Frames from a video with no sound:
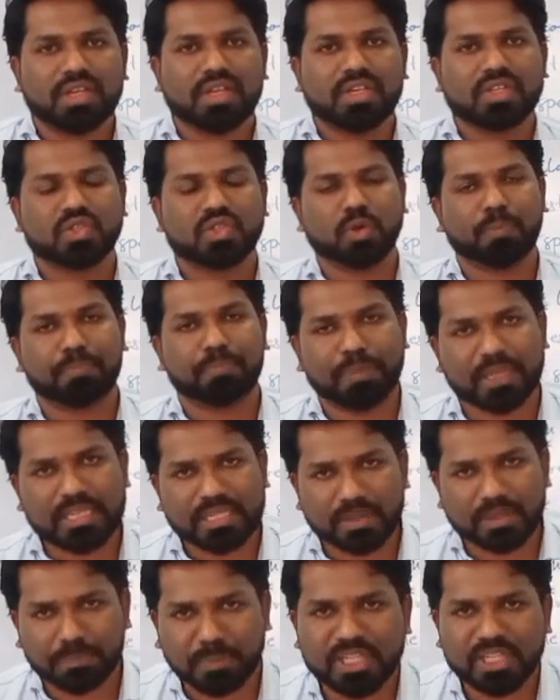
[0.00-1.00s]
So
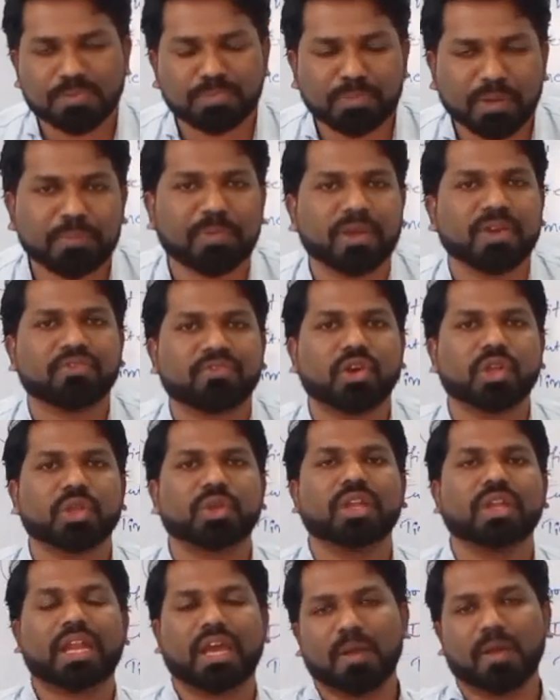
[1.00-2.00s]
please prepare for
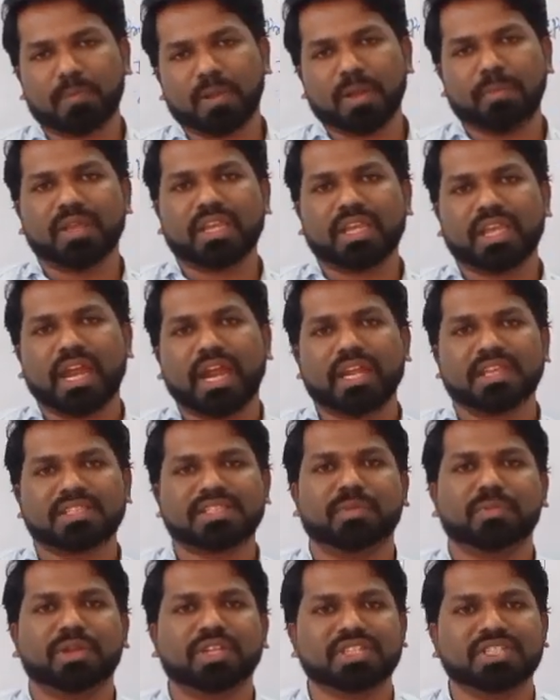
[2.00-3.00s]
your upcoming CAT
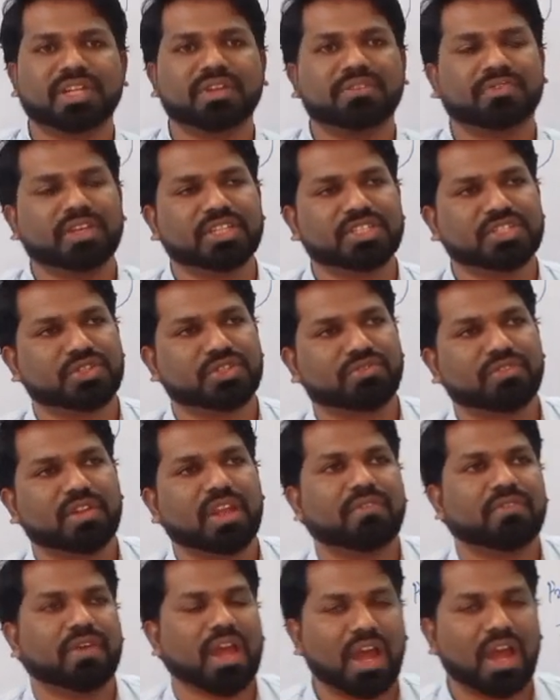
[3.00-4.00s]
examination, which you will
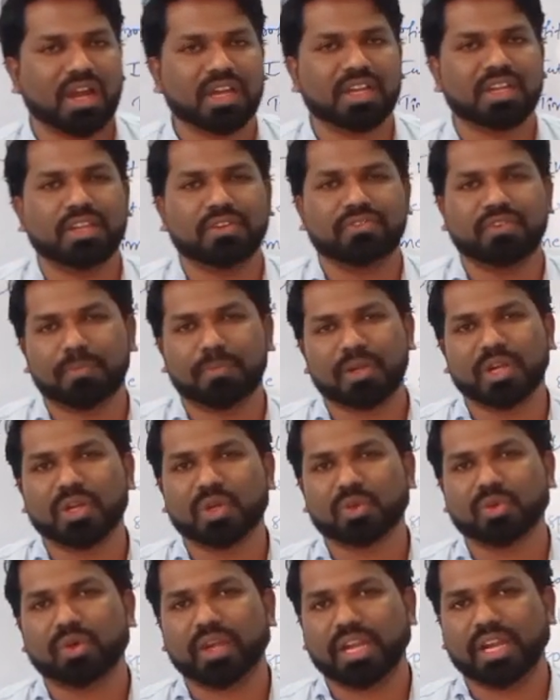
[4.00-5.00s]
have hardly 15
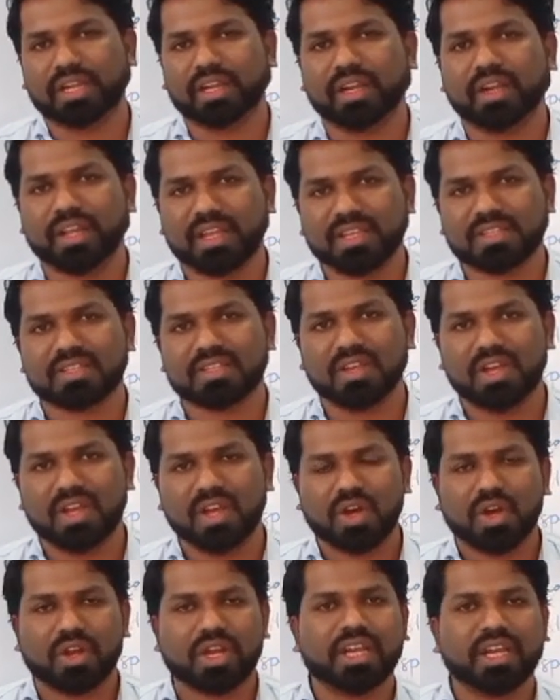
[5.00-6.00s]
to 18 days.
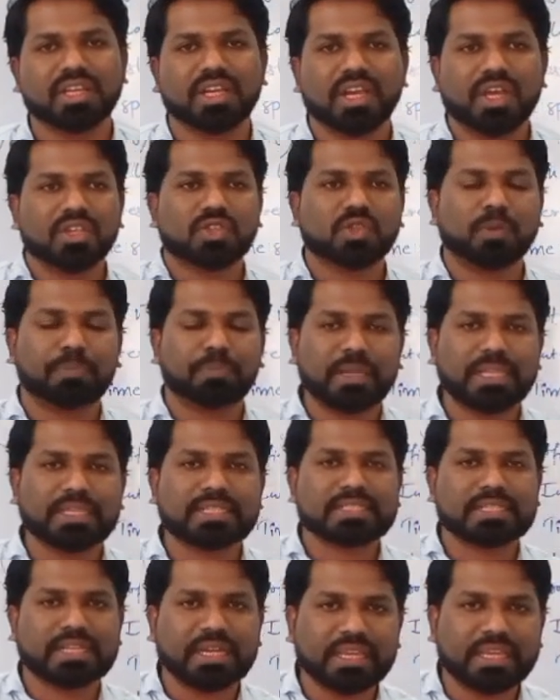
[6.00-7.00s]
Alright, so please
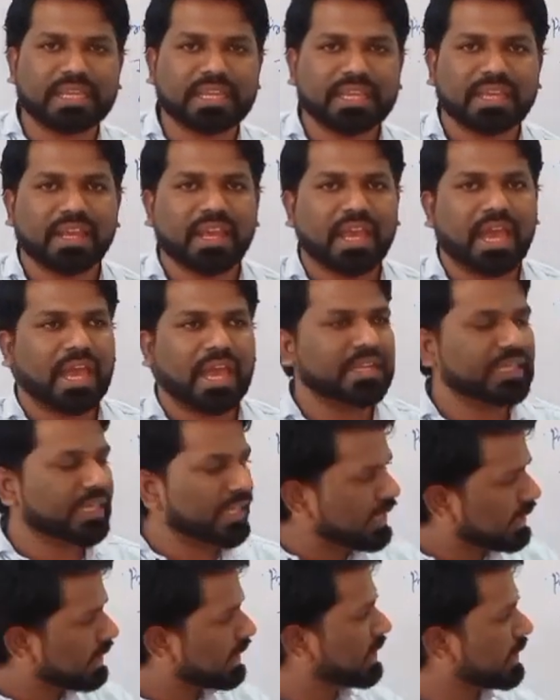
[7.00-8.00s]
study and
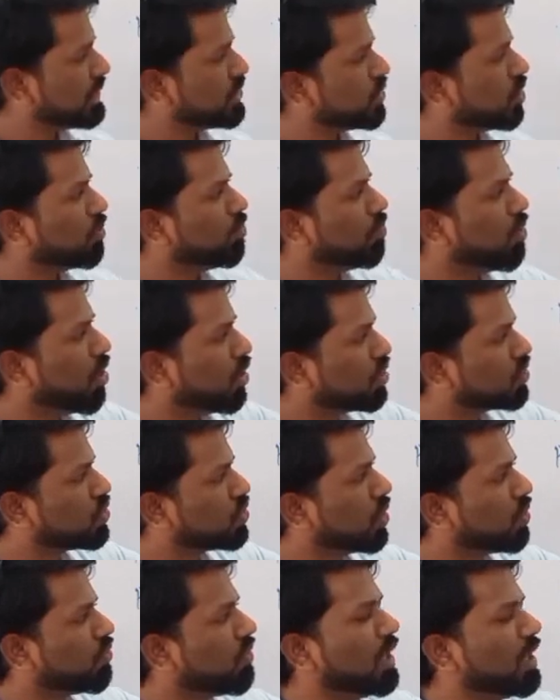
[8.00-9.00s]
increase your mock
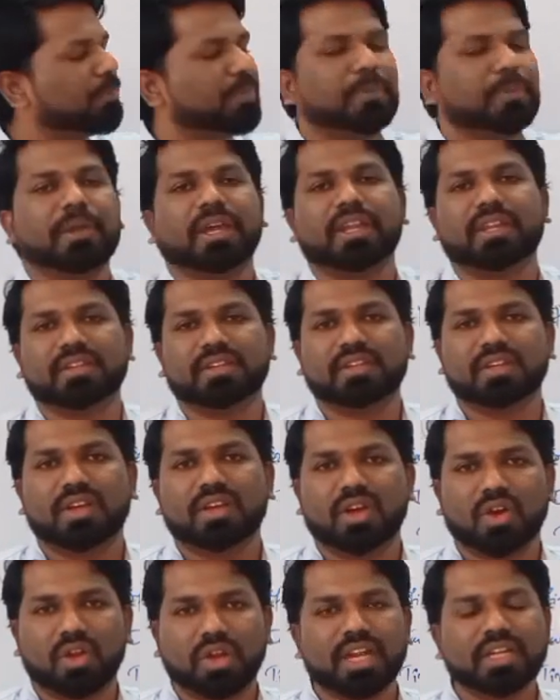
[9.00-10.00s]
score while preparing.
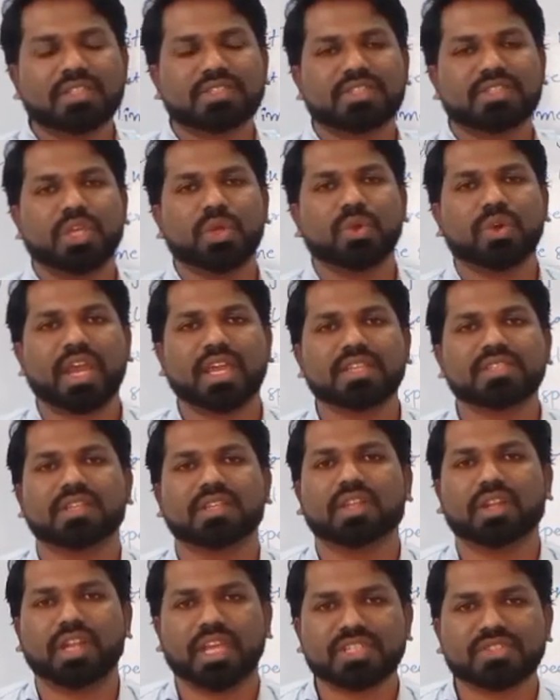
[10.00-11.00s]
Alright, see you guys in
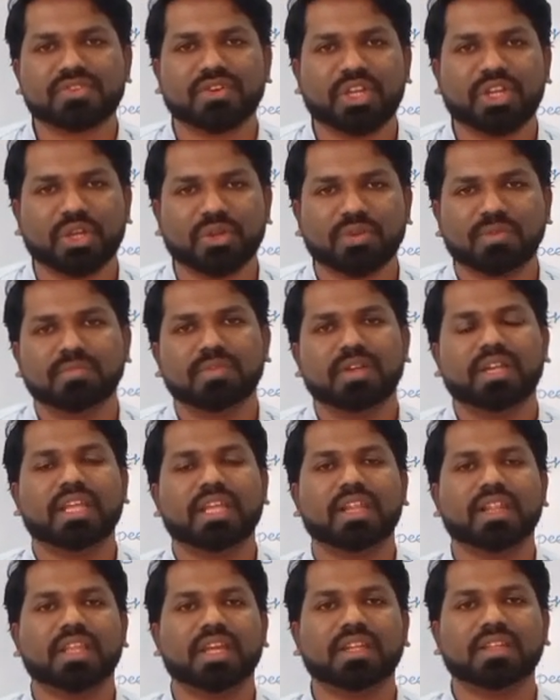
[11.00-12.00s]
the next video.
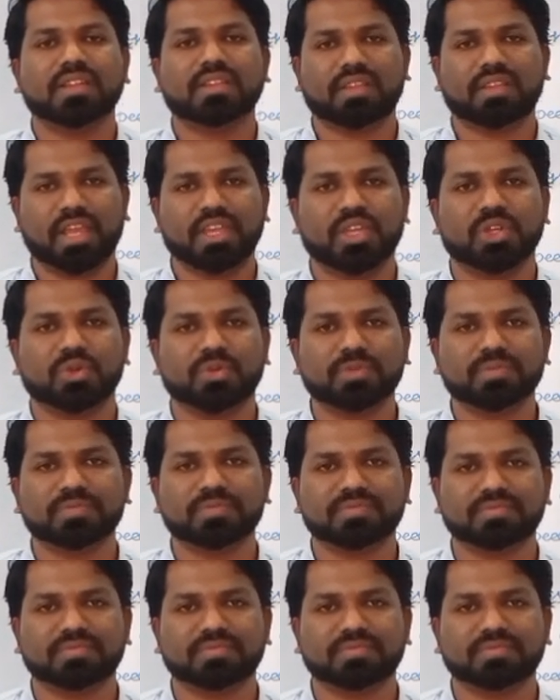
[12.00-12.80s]
Till then, thank you.